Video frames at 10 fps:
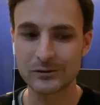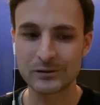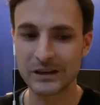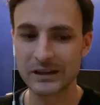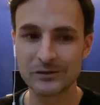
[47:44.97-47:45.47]

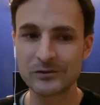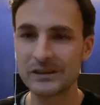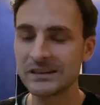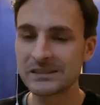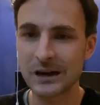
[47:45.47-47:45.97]

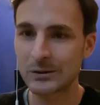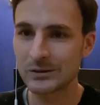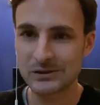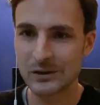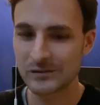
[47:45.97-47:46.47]
increase our
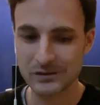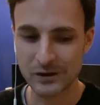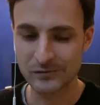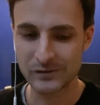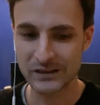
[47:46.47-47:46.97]
service
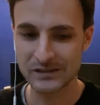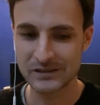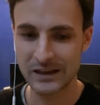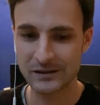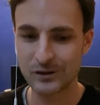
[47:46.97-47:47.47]
offerings
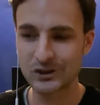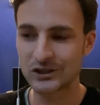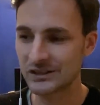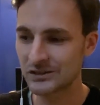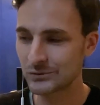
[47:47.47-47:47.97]
and not
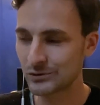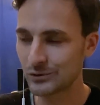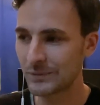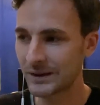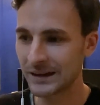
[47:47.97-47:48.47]
just do
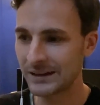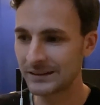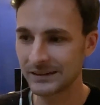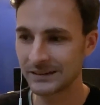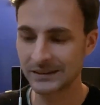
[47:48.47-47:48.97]
two-man
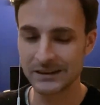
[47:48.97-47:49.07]
handling,